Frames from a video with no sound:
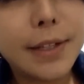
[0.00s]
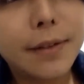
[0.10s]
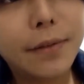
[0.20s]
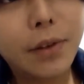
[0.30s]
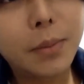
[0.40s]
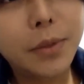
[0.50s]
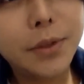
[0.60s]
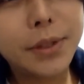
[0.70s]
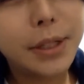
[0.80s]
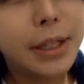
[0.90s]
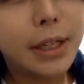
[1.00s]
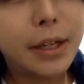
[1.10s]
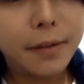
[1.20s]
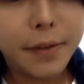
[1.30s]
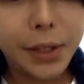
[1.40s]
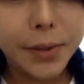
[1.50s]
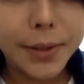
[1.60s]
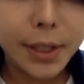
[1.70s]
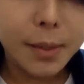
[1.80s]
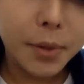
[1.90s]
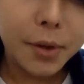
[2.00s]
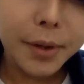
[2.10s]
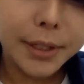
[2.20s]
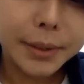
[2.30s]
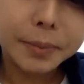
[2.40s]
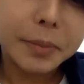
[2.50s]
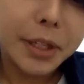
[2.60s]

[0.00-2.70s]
and foremost a fellow Singaporean.